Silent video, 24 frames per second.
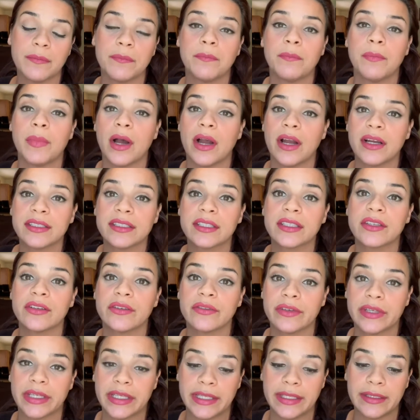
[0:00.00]
box
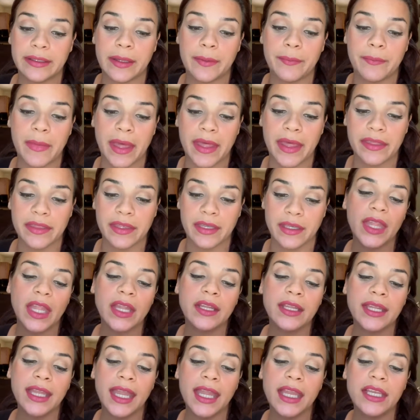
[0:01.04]
curriculum method.
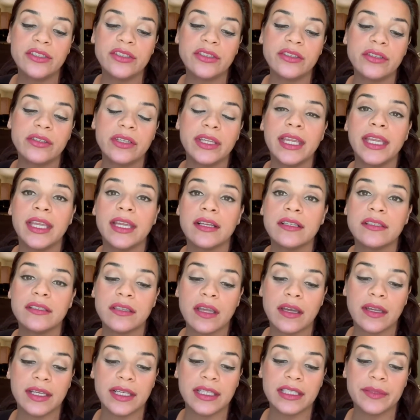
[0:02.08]
Occasional
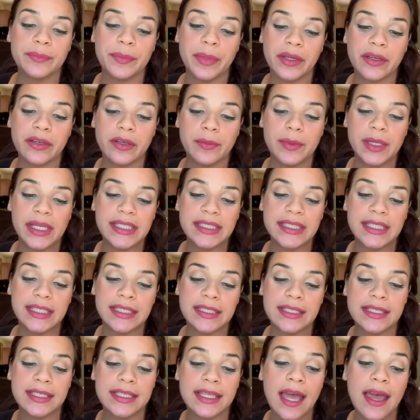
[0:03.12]
hands-on experiments
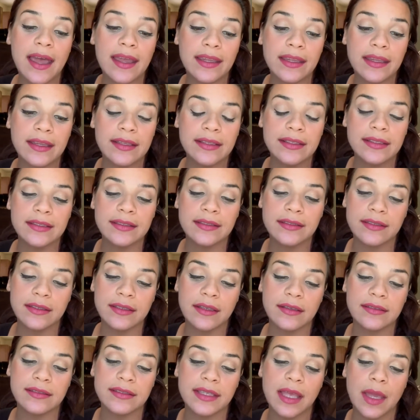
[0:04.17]
in science,
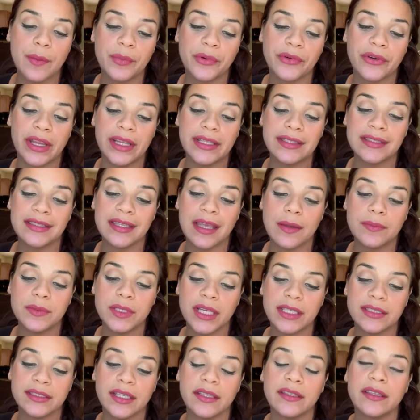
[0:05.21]
separate
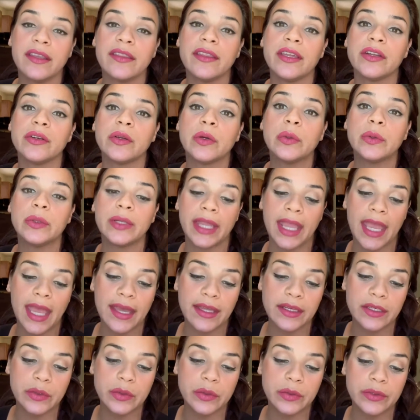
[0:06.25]
subjects into their own
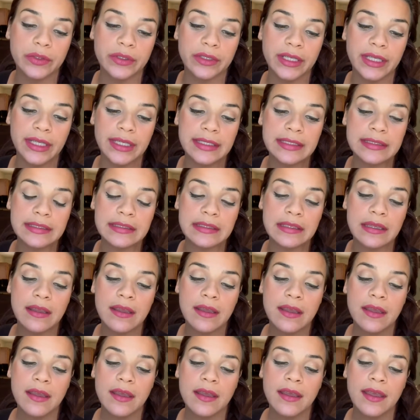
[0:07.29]
categories,
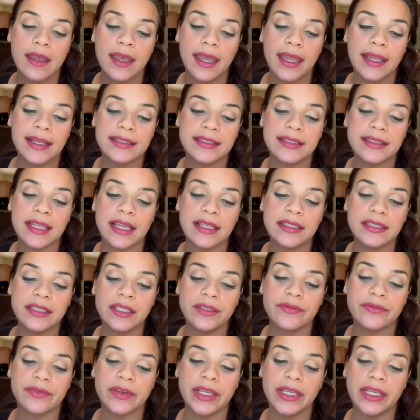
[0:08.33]

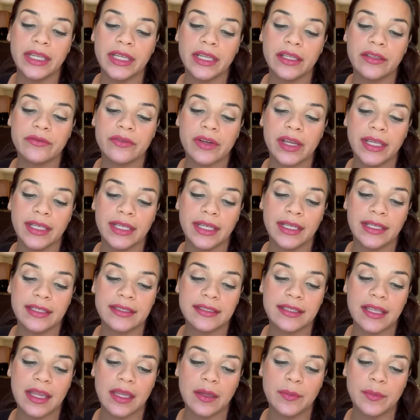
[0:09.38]
extensive reading and writing
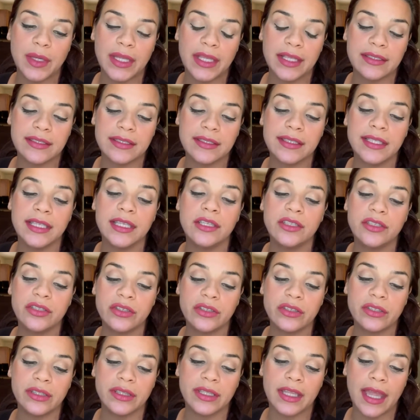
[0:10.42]
assignments,
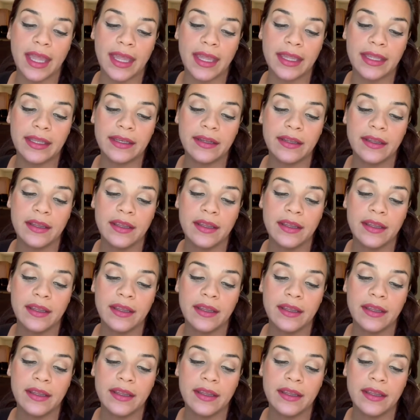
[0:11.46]
teacher-led,